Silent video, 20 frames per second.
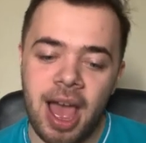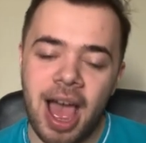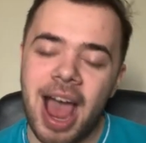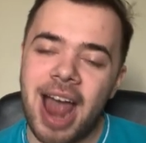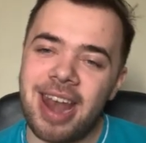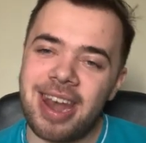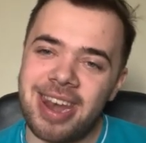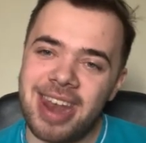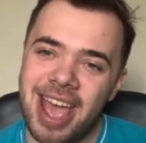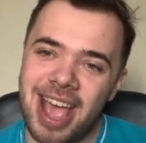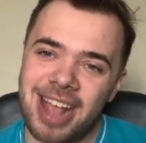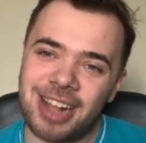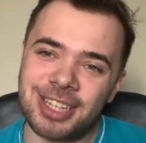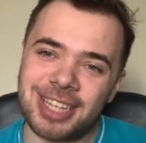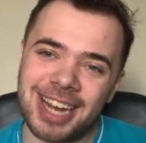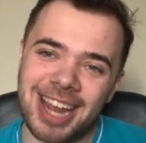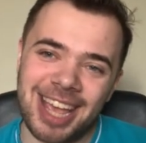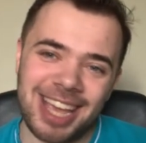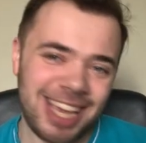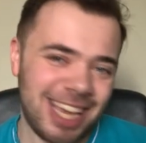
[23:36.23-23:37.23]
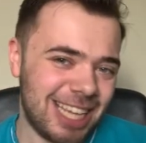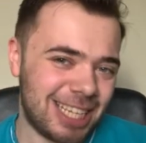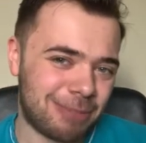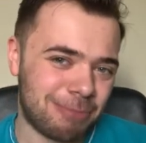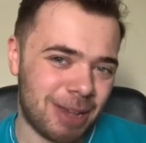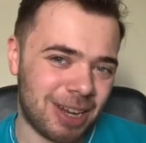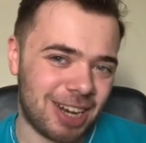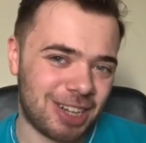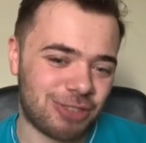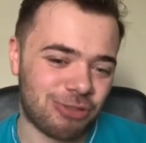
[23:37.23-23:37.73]
And then to their East
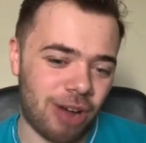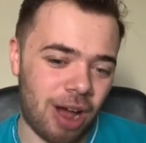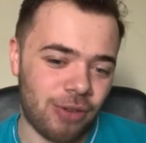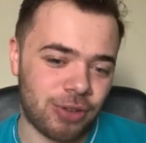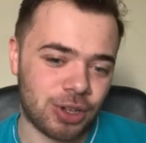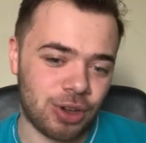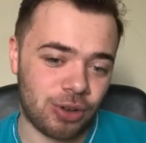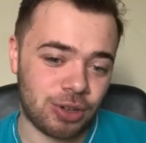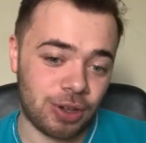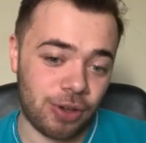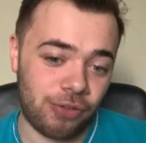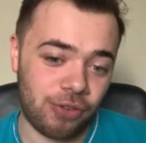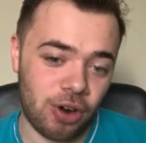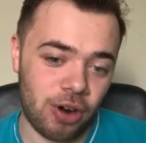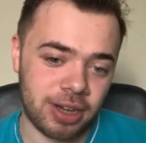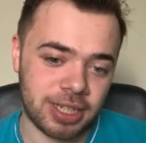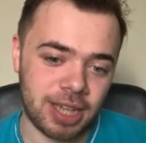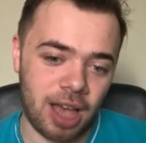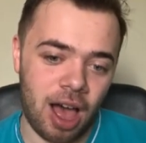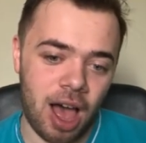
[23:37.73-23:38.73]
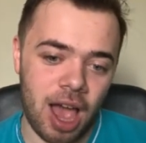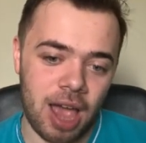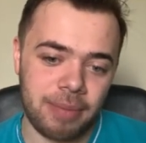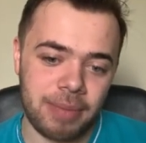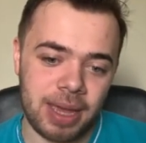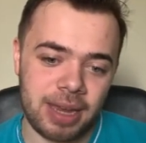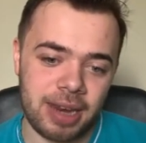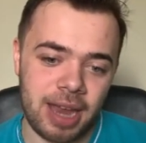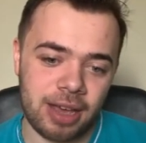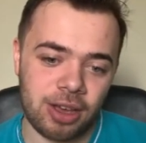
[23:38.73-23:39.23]
Midlands rivals, Nottingham Forest, I
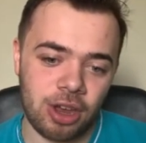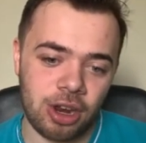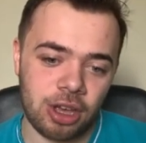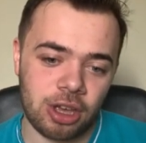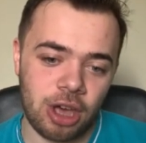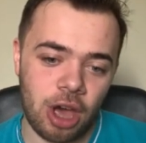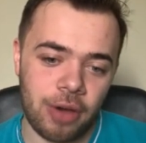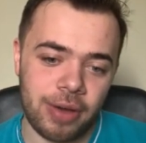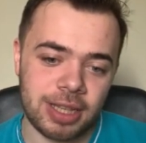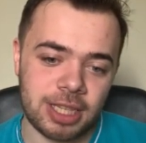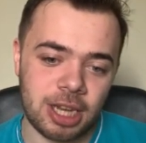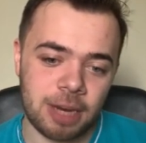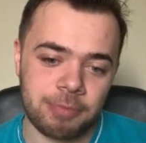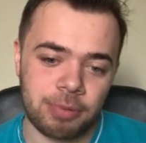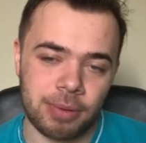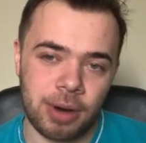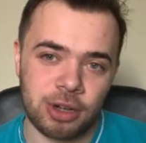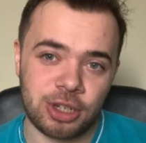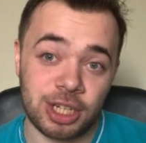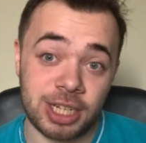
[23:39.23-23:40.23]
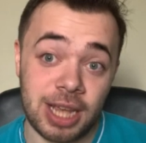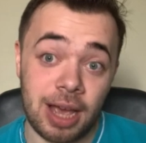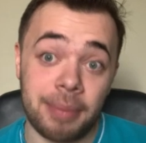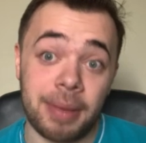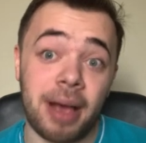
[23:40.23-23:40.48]
mean, they're going to go into the promotion team.